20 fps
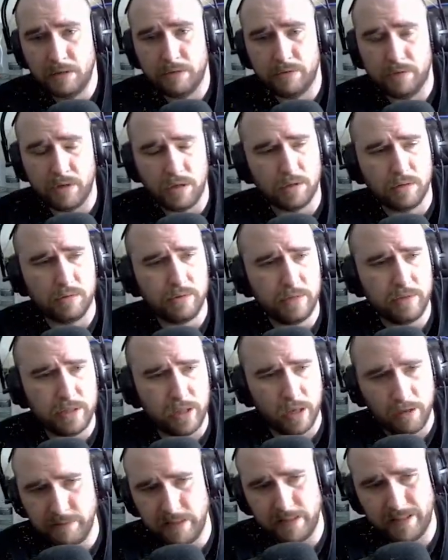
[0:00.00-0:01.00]
No, the
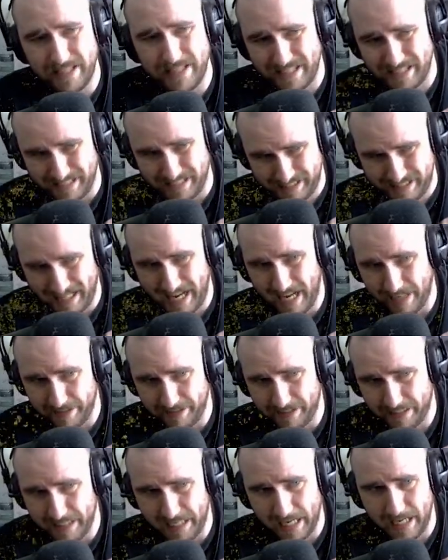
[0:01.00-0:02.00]
only thing it's
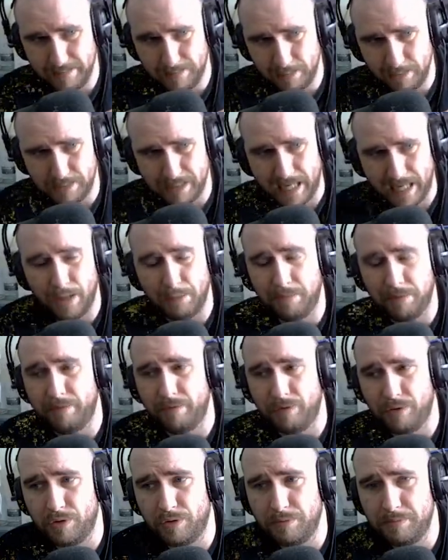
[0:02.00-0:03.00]
technically able to
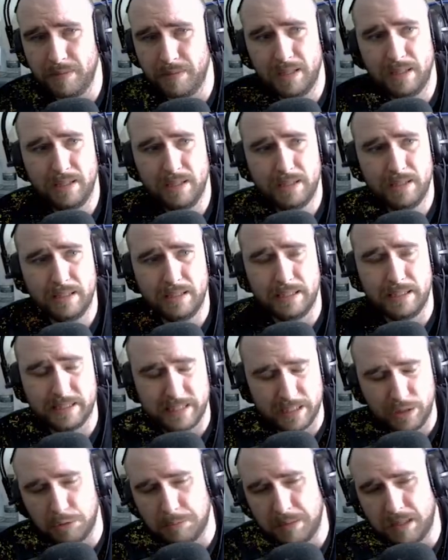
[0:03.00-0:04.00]
outperform is
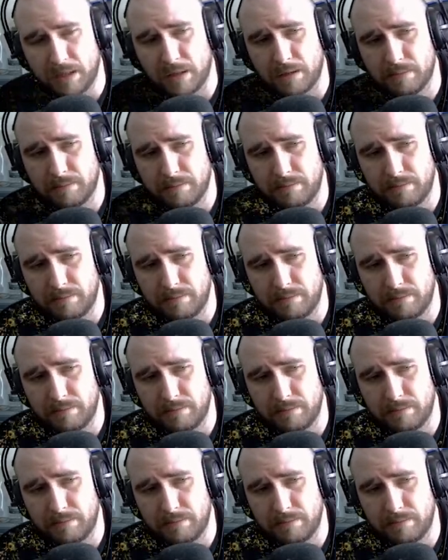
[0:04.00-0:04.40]
Eagle Bearer.